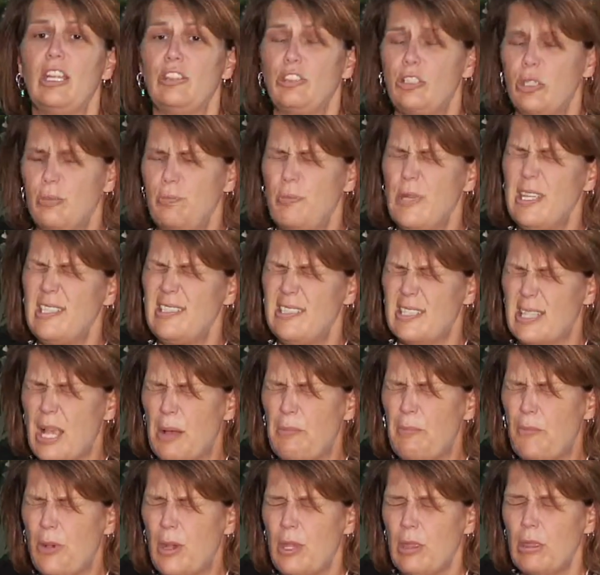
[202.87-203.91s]
Should be
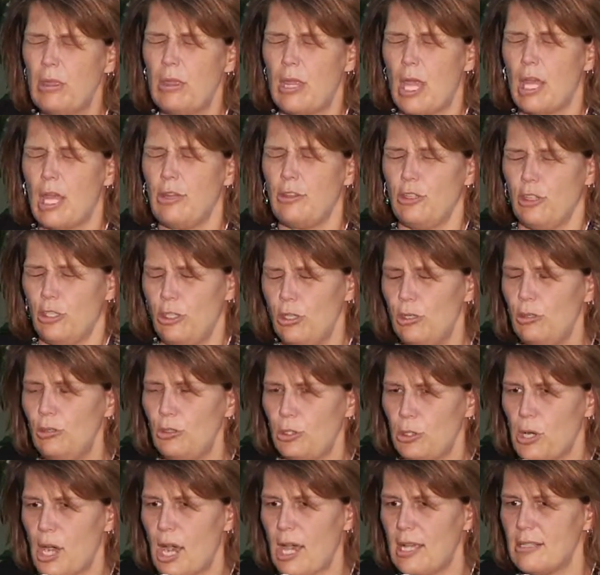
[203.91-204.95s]
someone that you
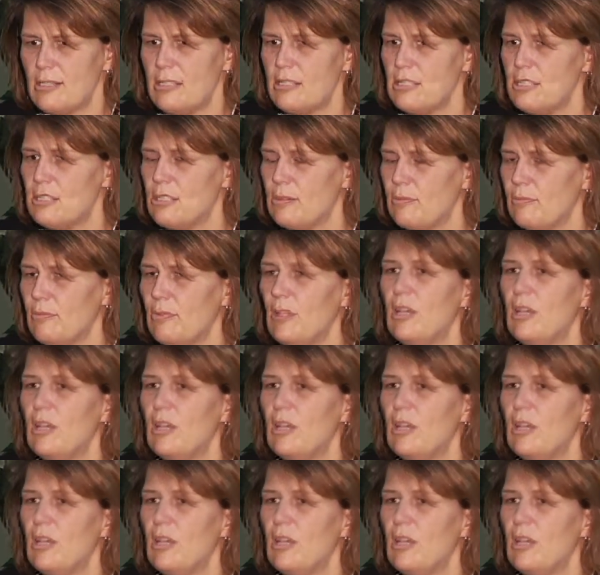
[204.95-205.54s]
trust